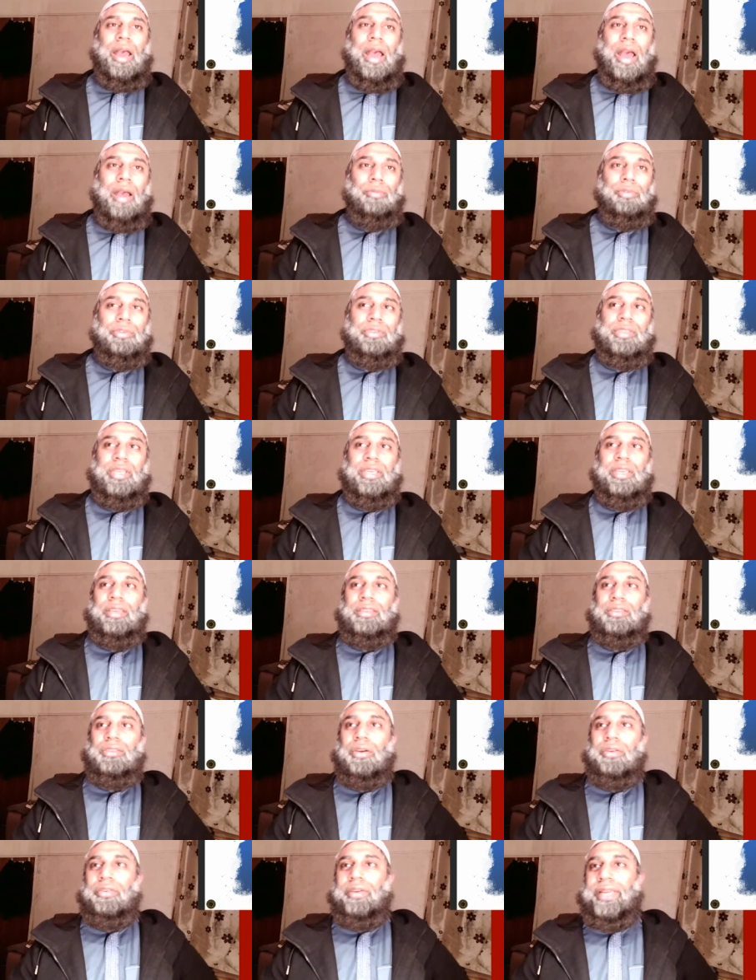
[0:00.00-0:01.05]
how would you say,
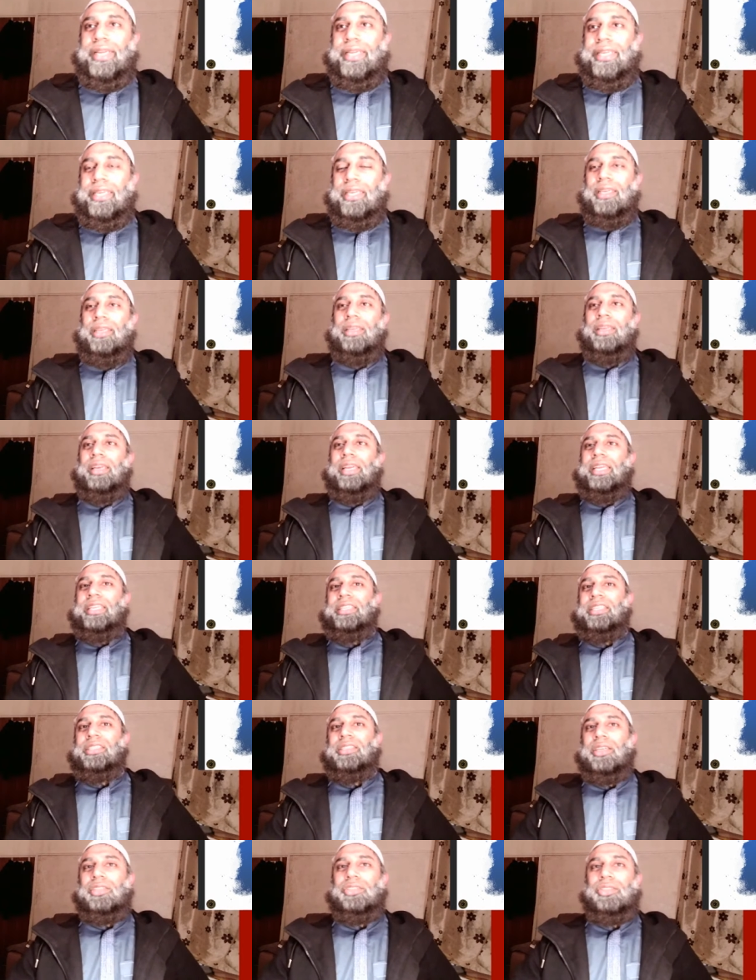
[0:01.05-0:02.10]
it's not really a
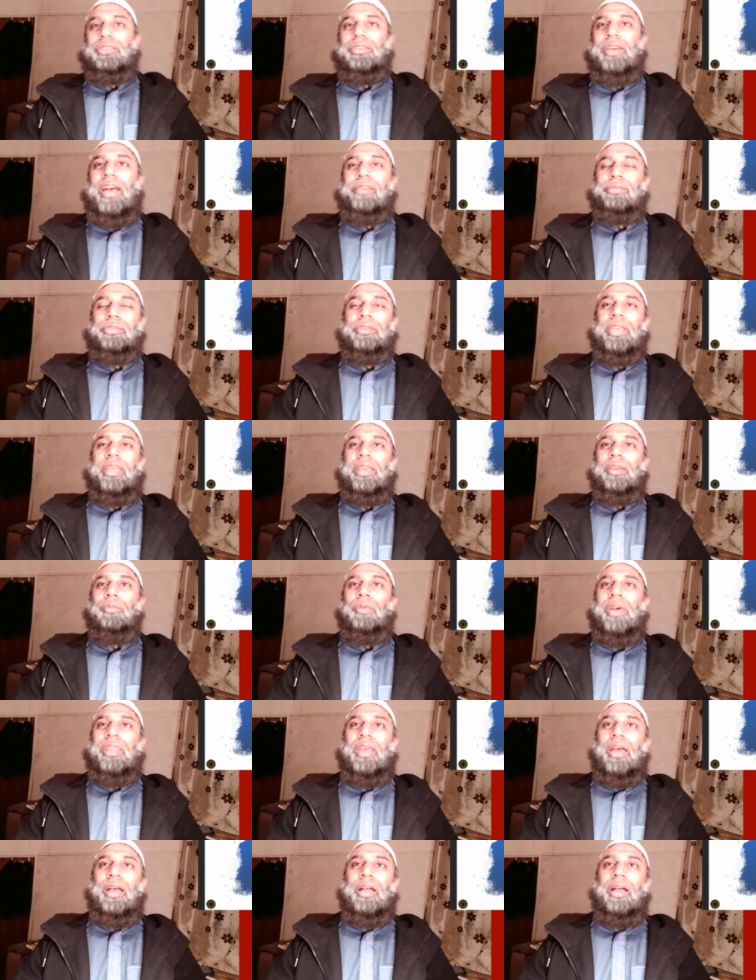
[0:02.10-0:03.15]
discussion to have today
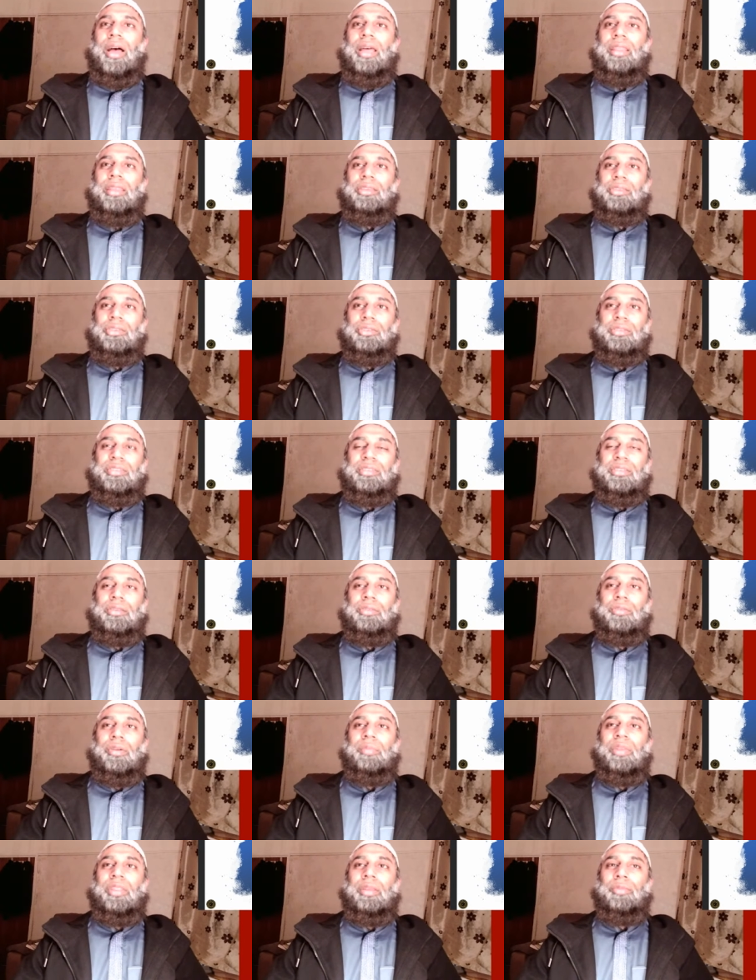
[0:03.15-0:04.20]
whether a qadi should stick
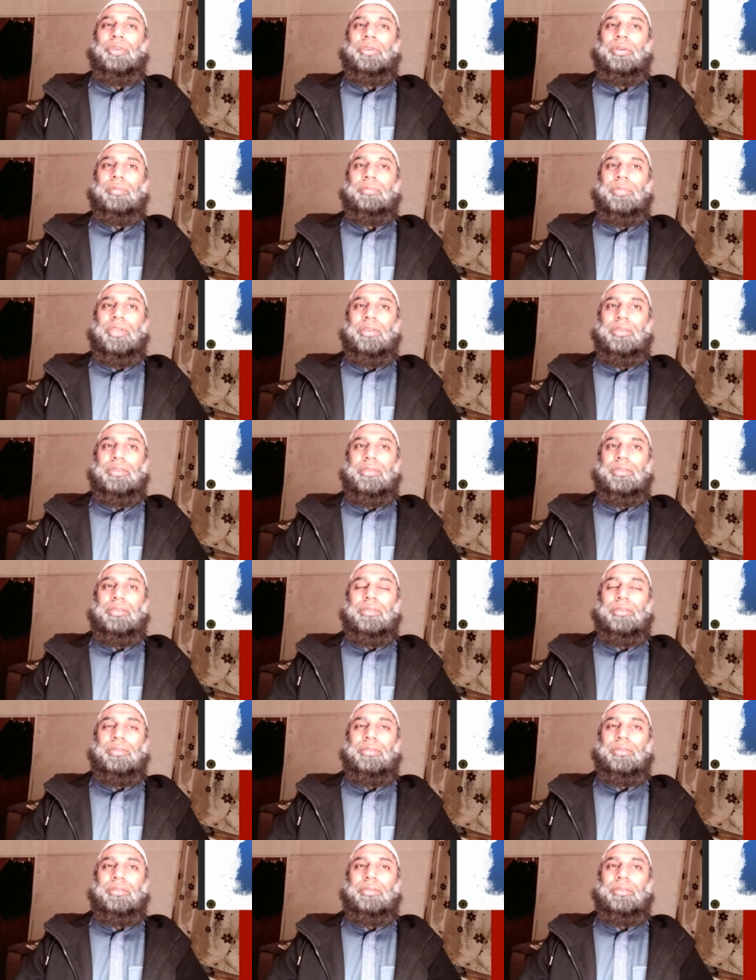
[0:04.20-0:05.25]
to a madhab or not, because
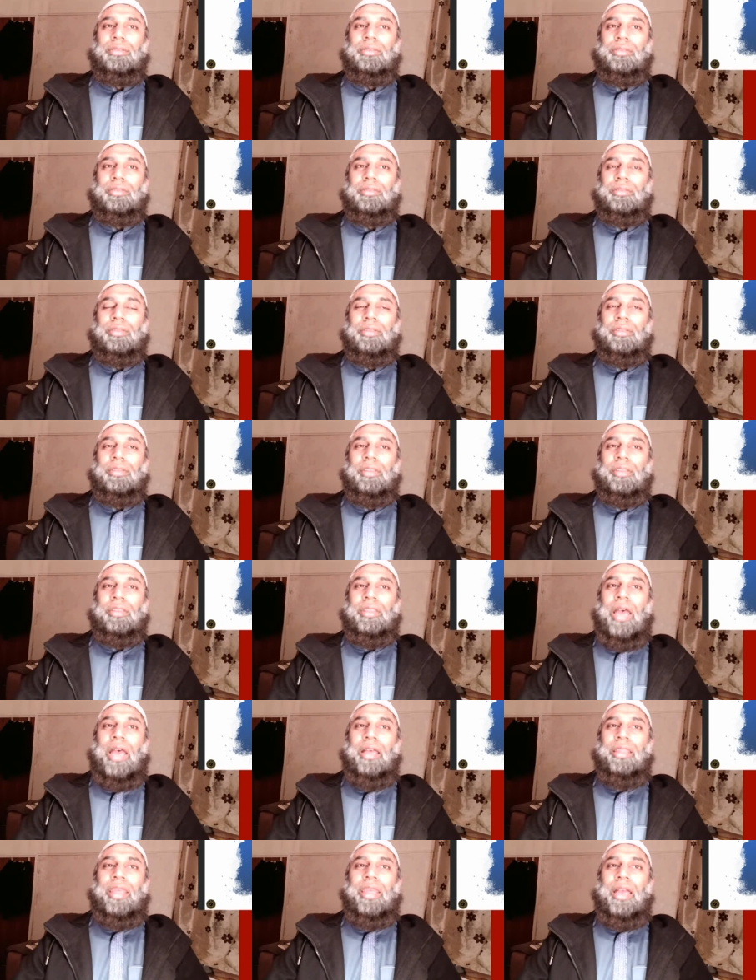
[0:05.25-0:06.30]

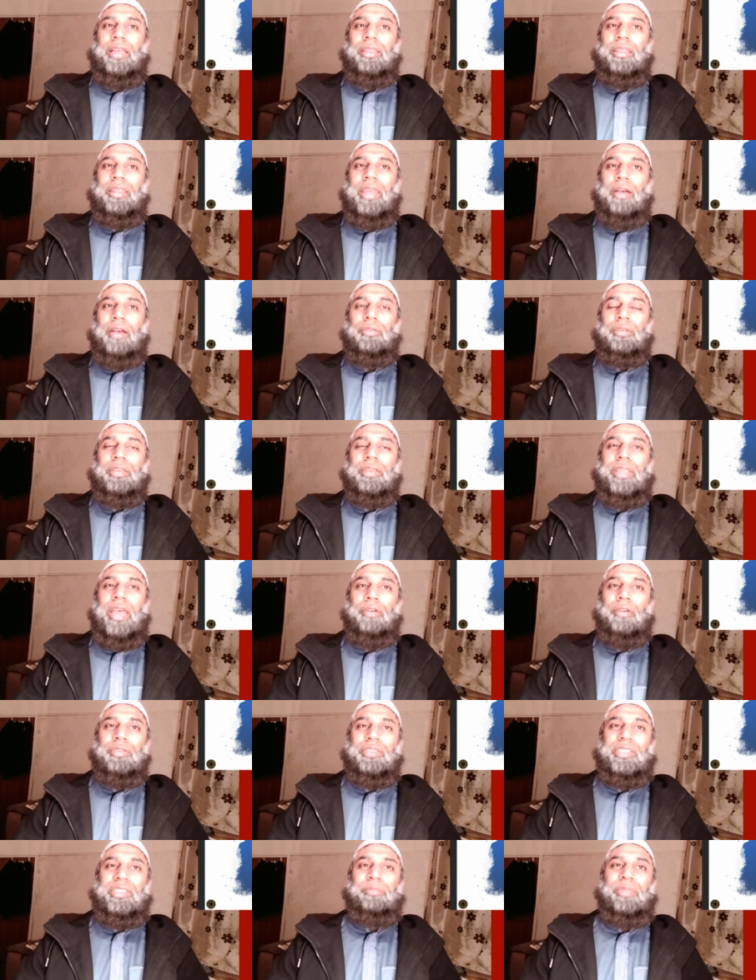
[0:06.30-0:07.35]
that
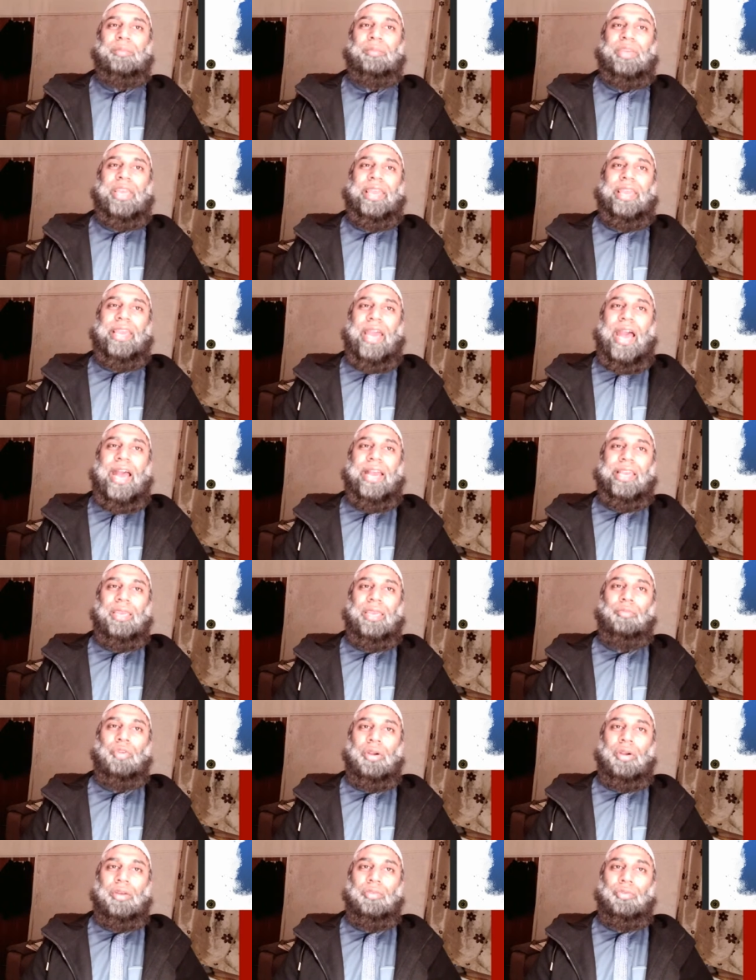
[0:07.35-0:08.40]
would simply be a
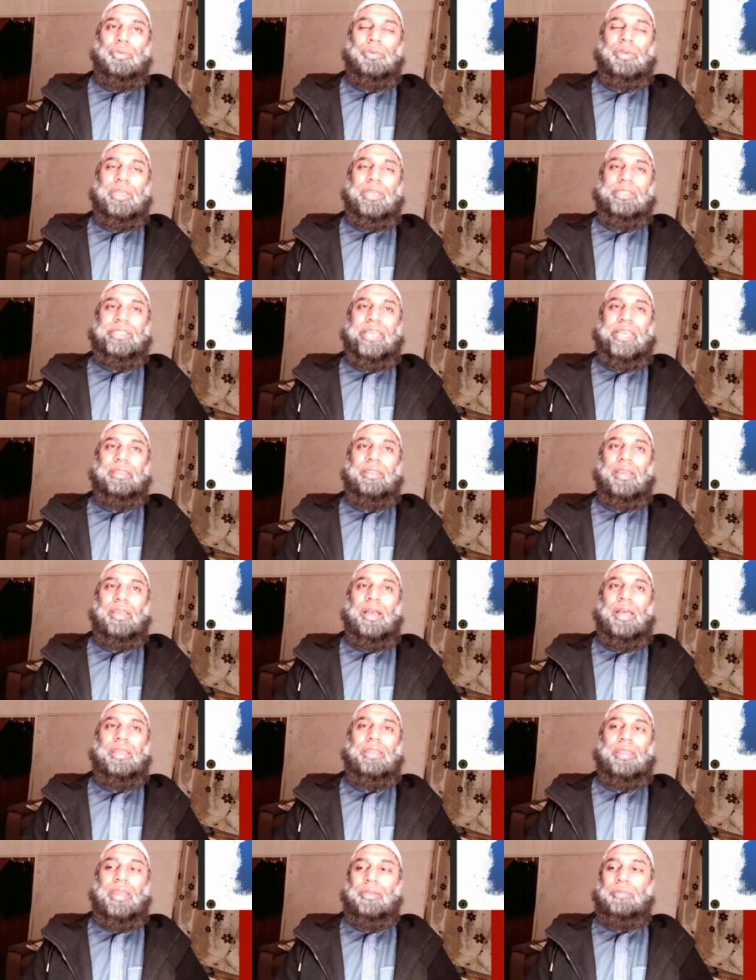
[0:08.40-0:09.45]
hakim or a ruler telling the
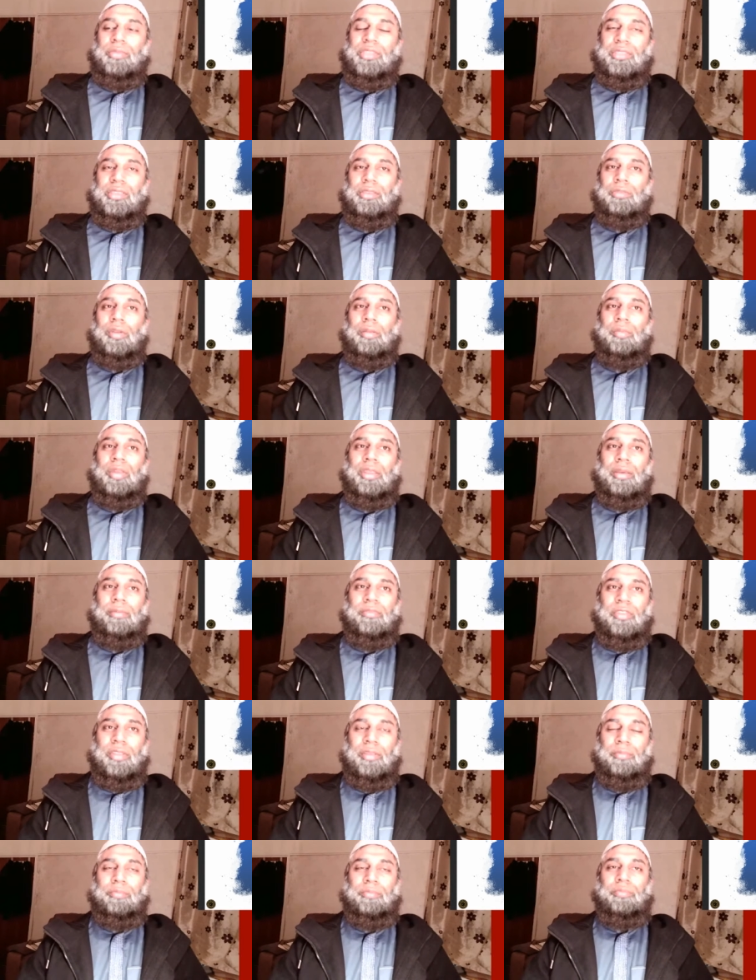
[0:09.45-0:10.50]
qadi that you must stick to a madhab
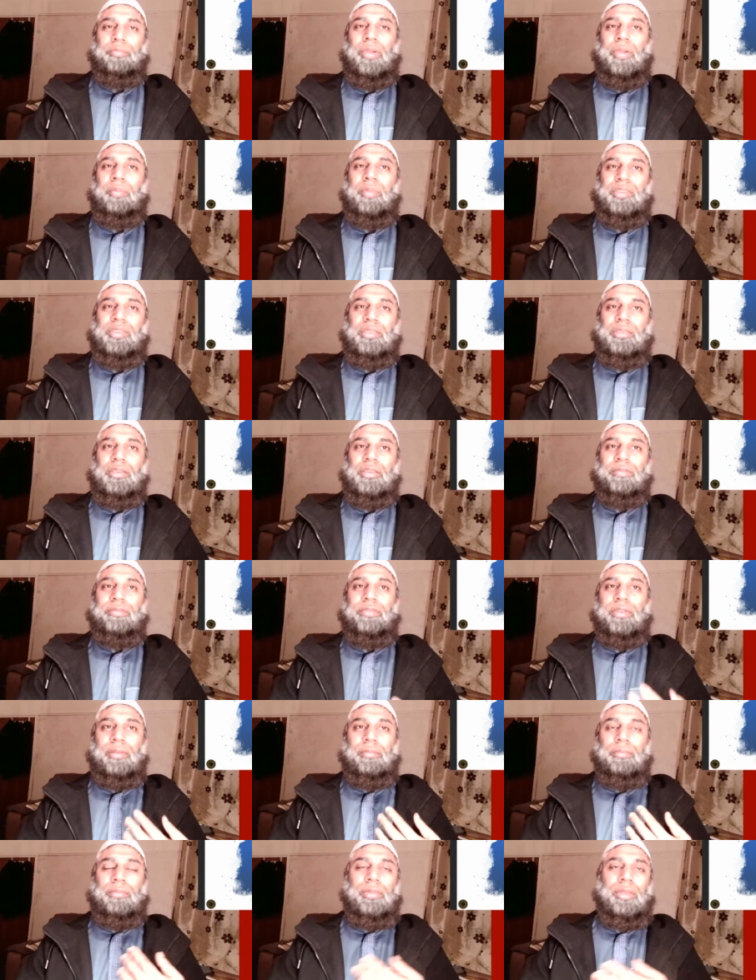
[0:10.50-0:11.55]
for the purposes
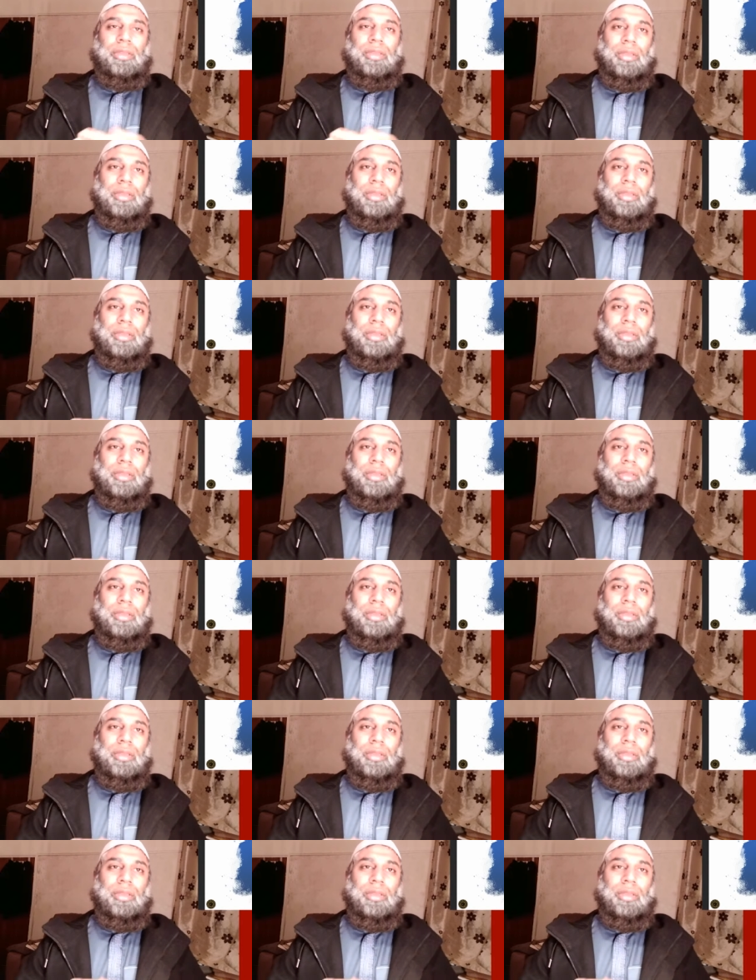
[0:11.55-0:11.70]
of